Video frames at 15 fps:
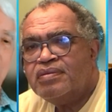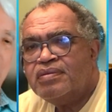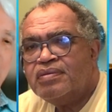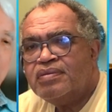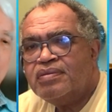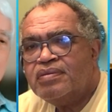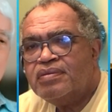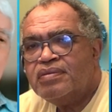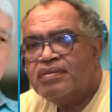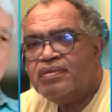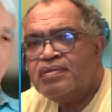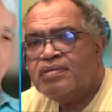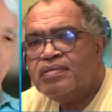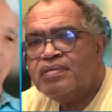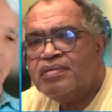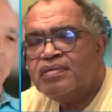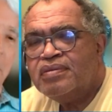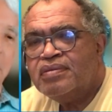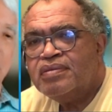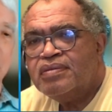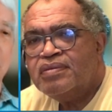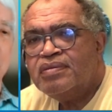
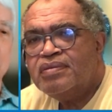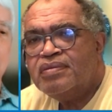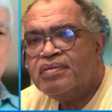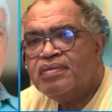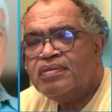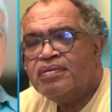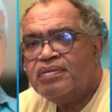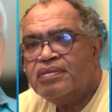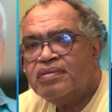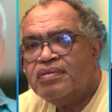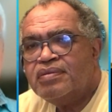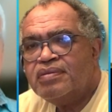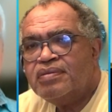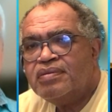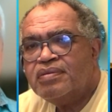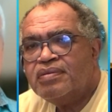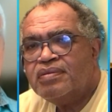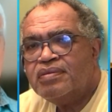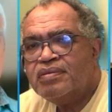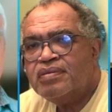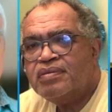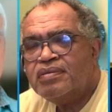
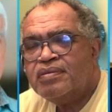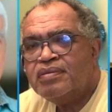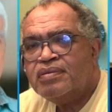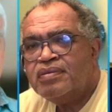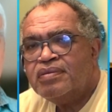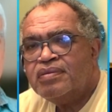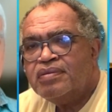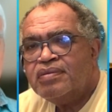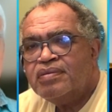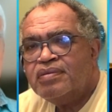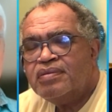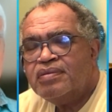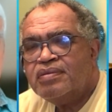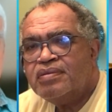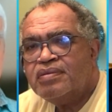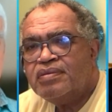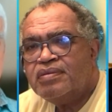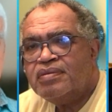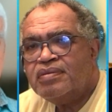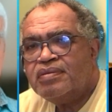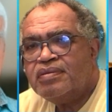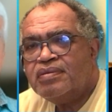
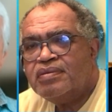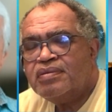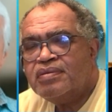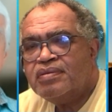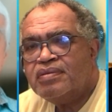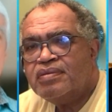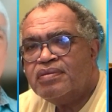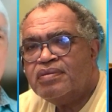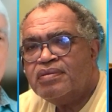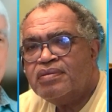[no speech]